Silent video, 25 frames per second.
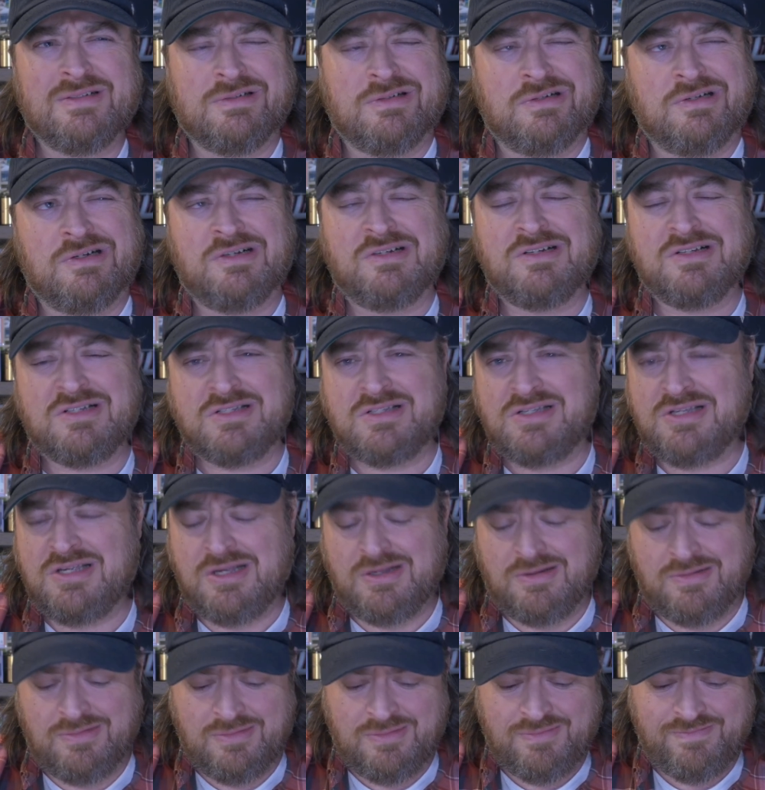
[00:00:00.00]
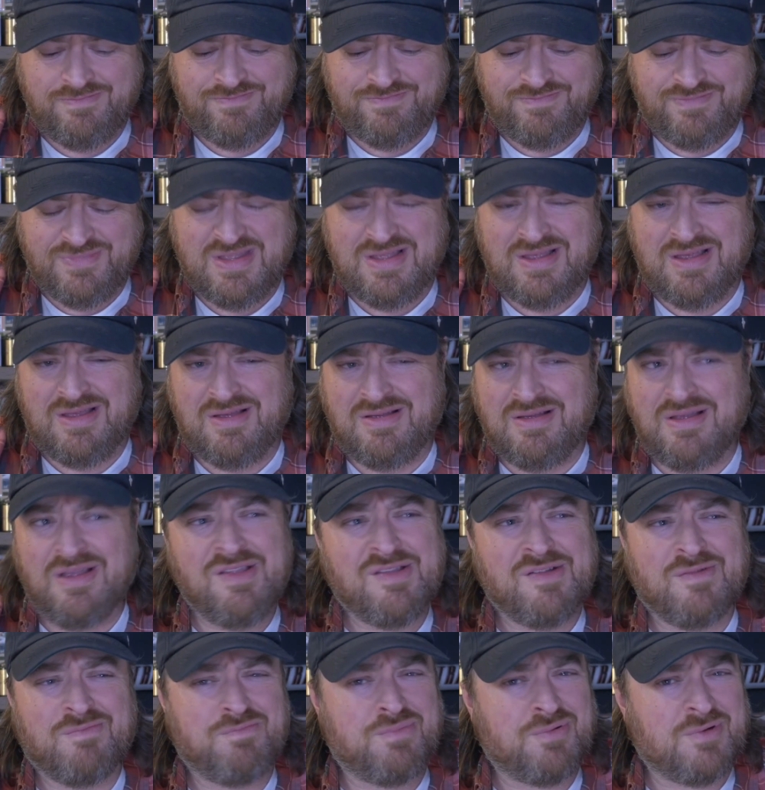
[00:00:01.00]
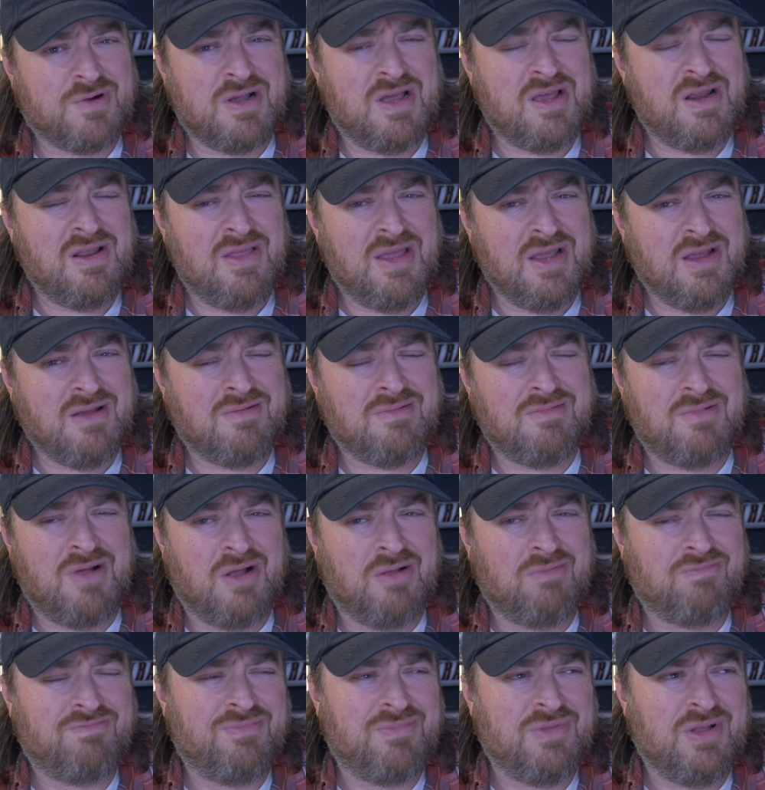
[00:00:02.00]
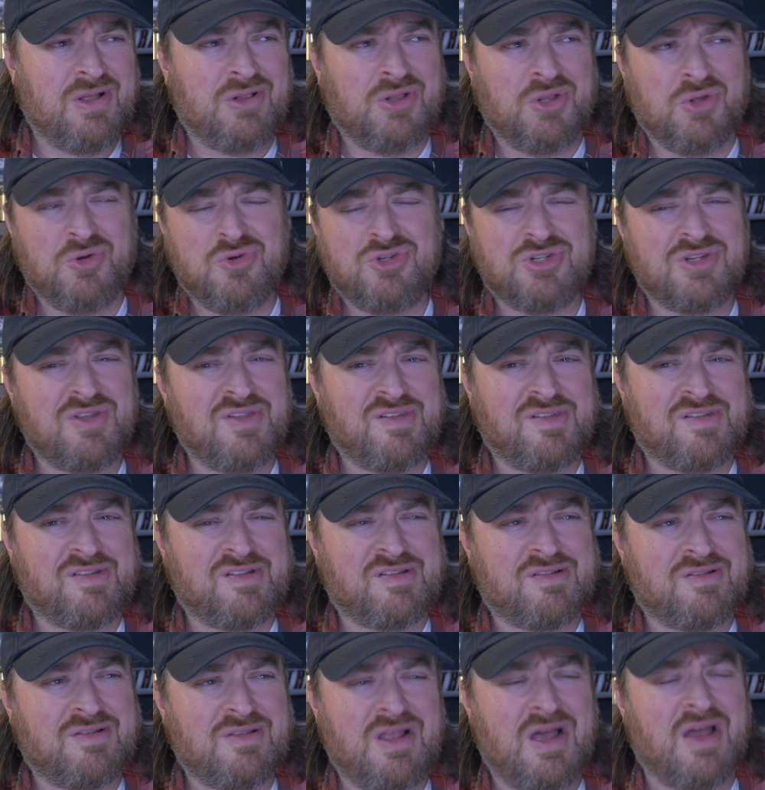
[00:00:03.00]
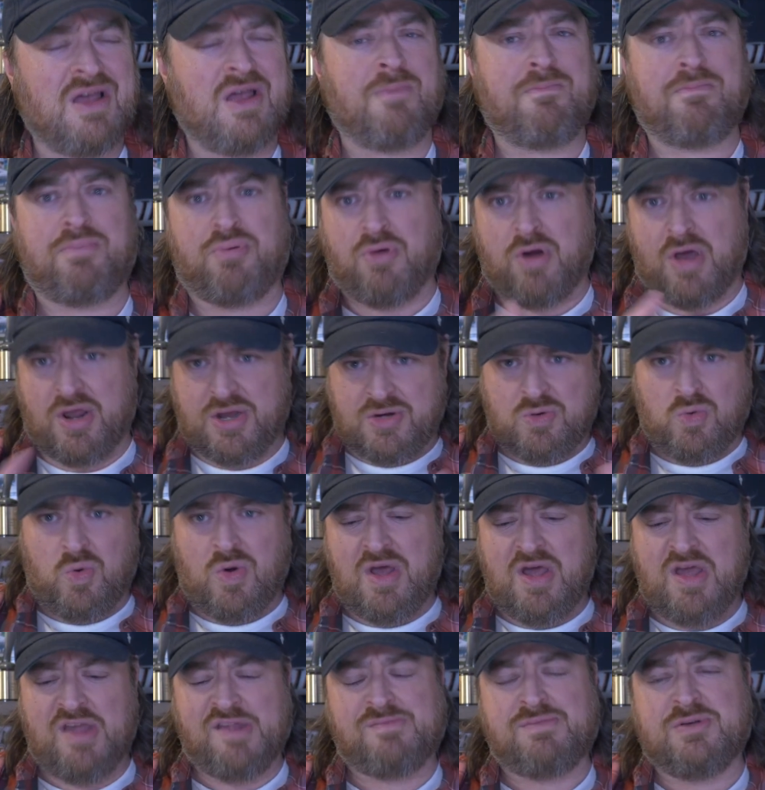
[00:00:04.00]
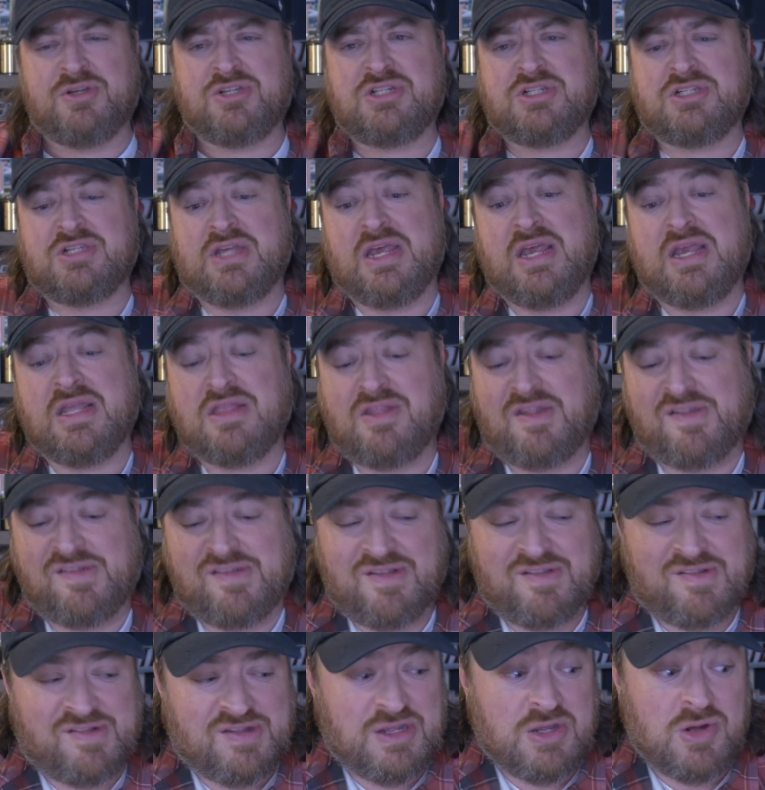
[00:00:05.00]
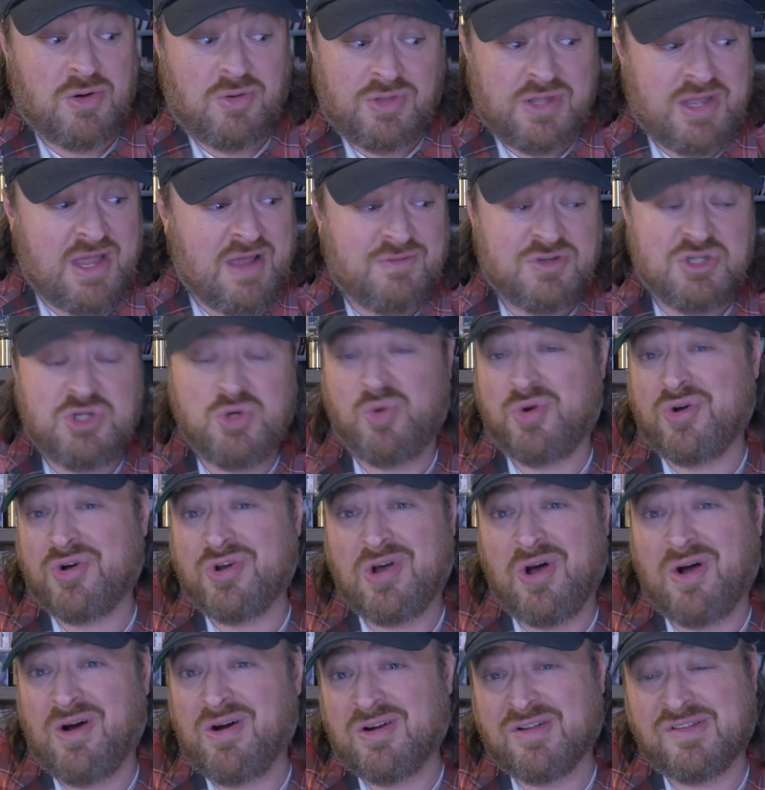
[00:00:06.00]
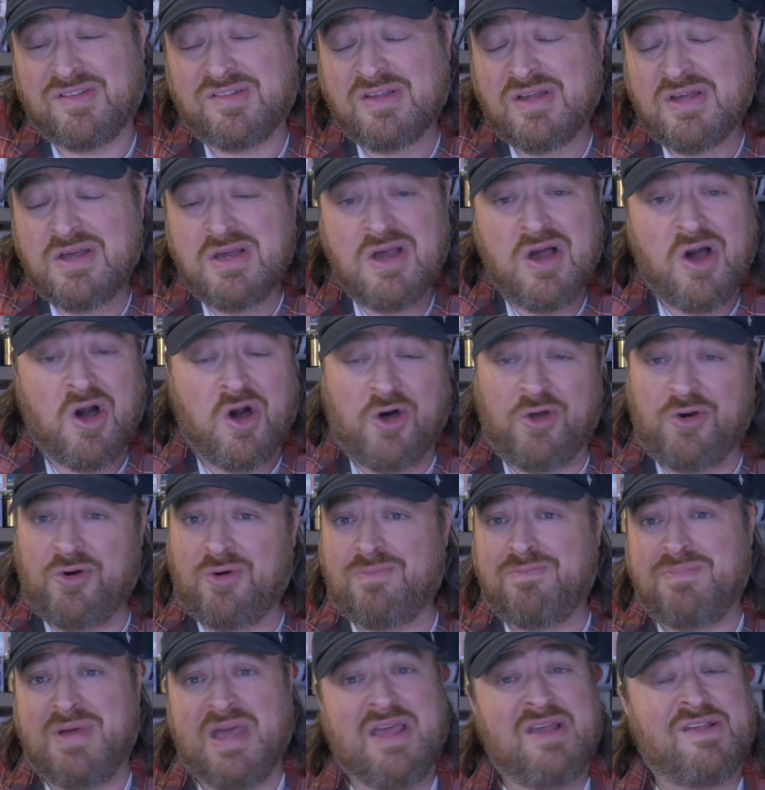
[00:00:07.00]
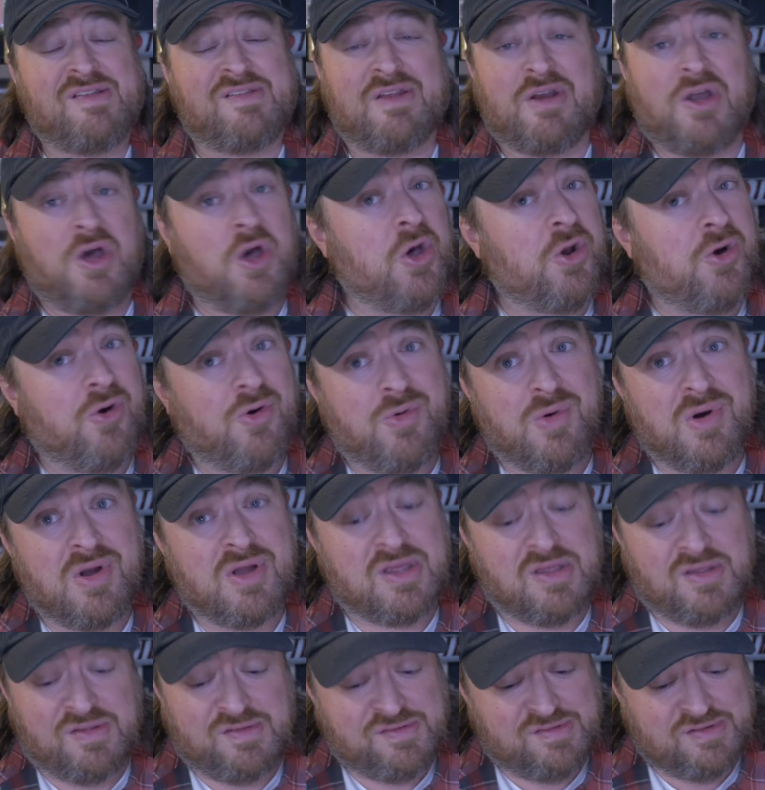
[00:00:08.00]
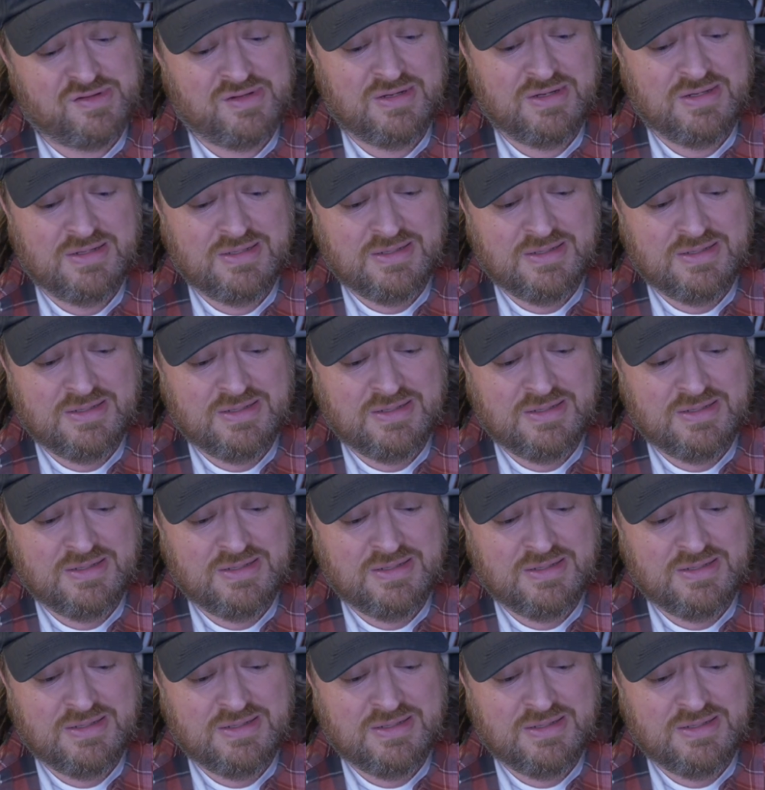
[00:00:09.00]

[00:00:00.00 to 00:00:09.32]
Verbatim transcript: Honestly, it's kind of like illusions, not product wise, but just like in the sense that you only have 200 cards 100 base and 100 rookies.